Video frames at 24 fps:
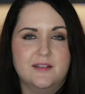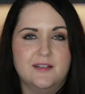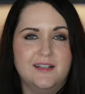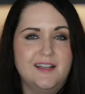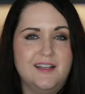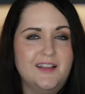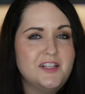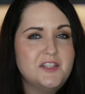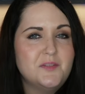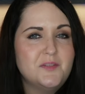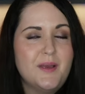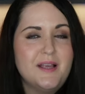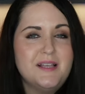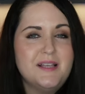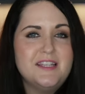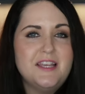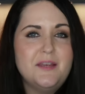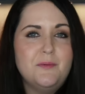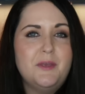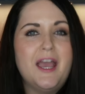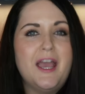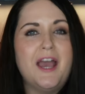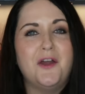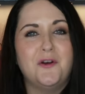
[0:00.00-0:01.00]
Now, this might
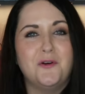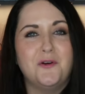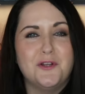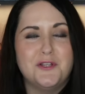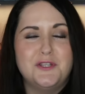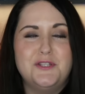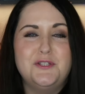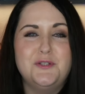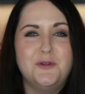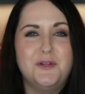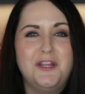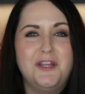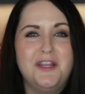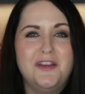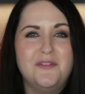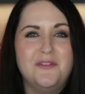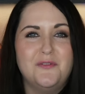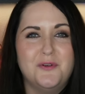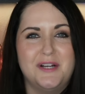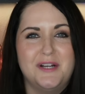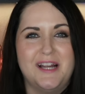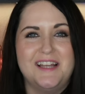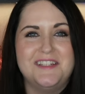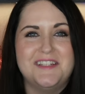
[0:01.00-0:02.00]
seem counterintuitive
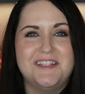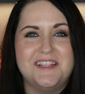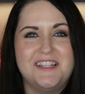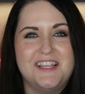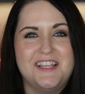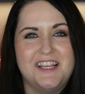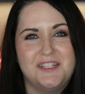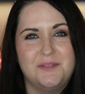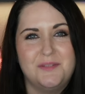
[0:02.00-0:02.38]
when I just said